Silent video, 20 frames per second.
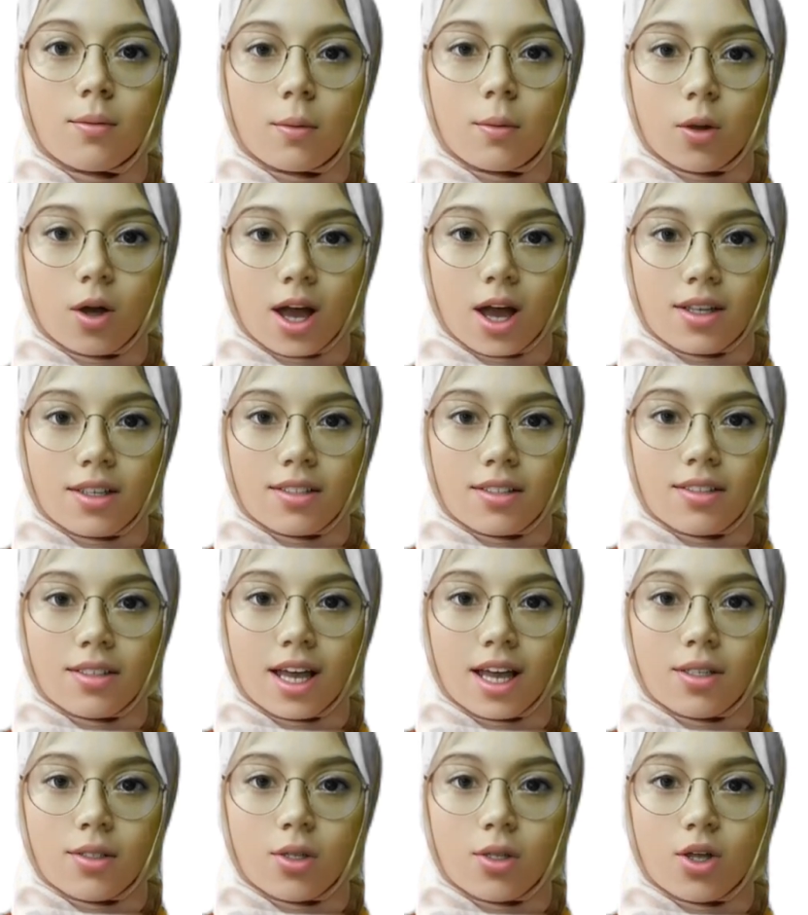Practice
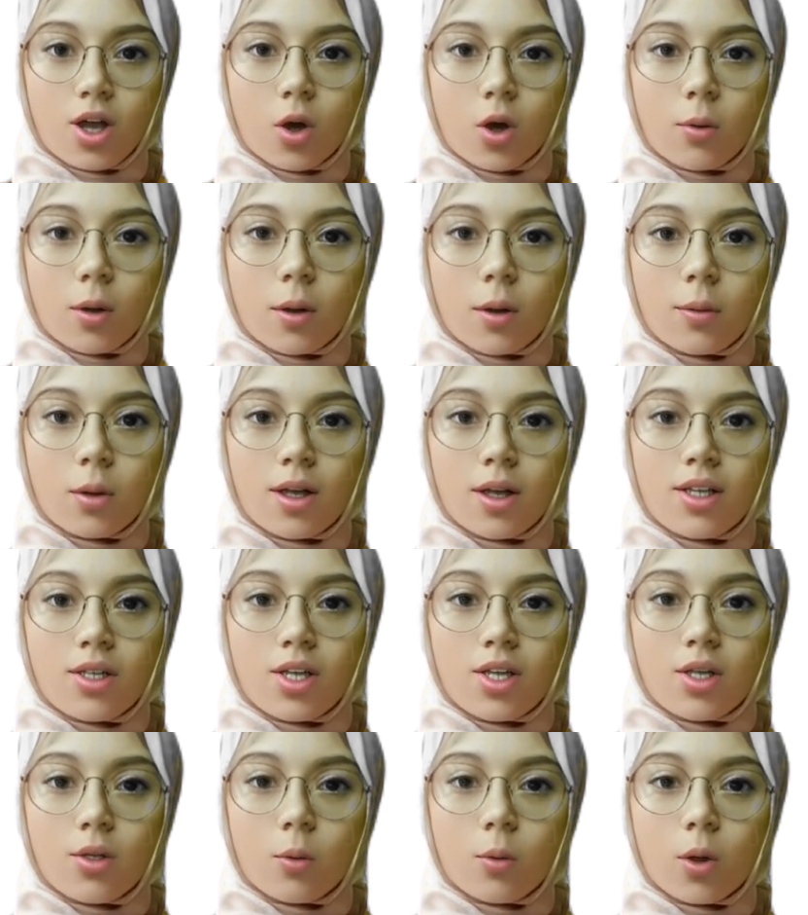and thorough
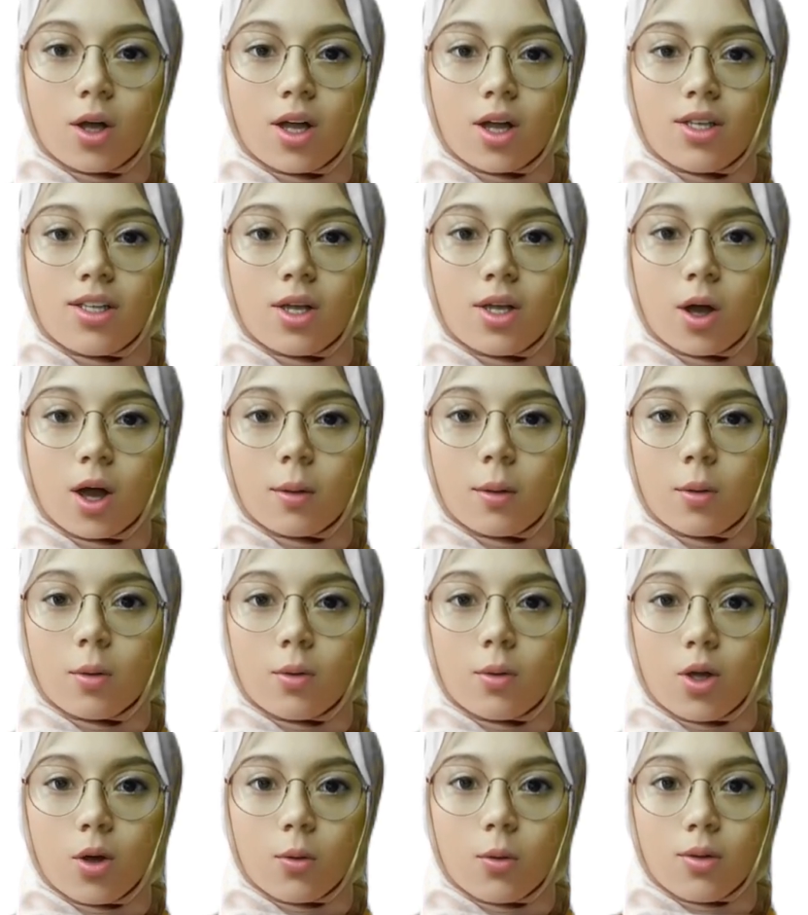preparation will also help
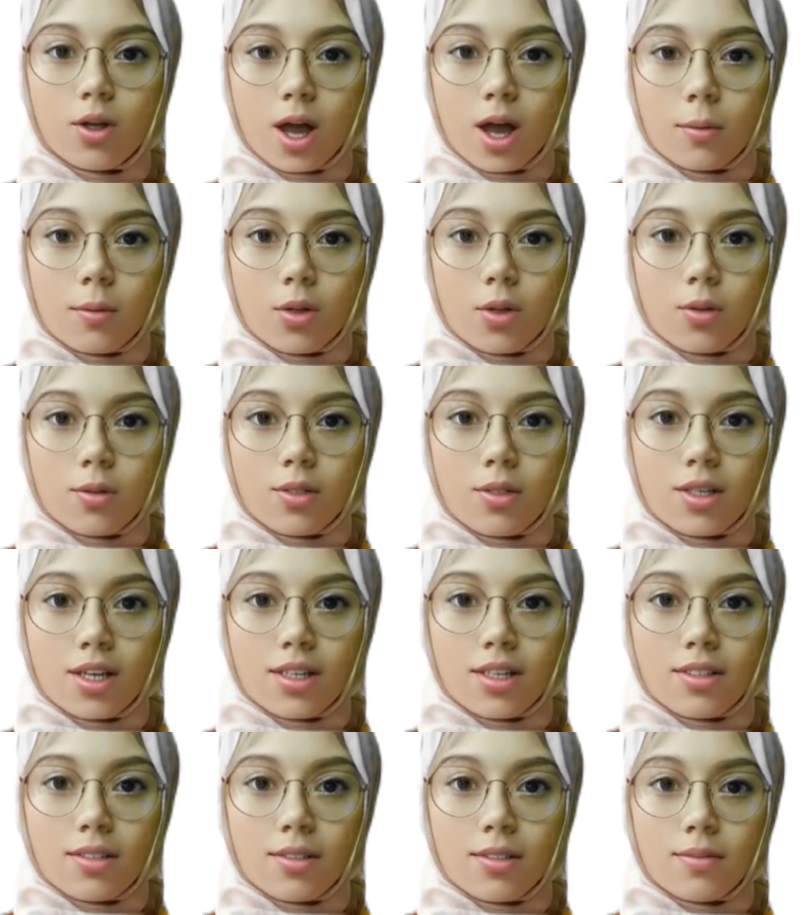you to overcome
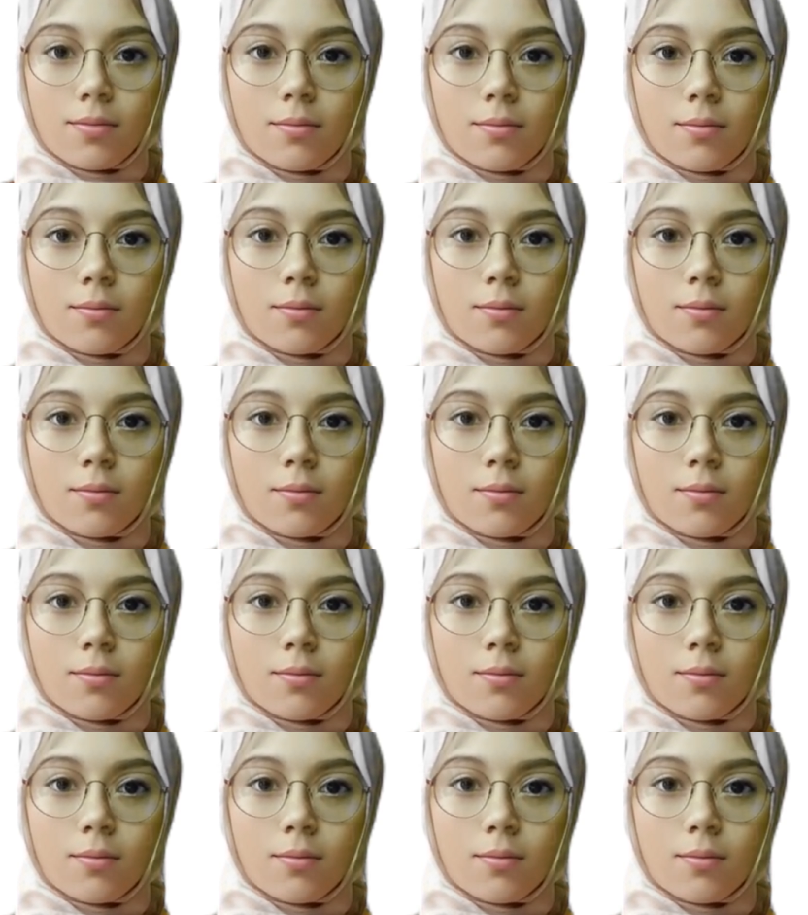nervousness.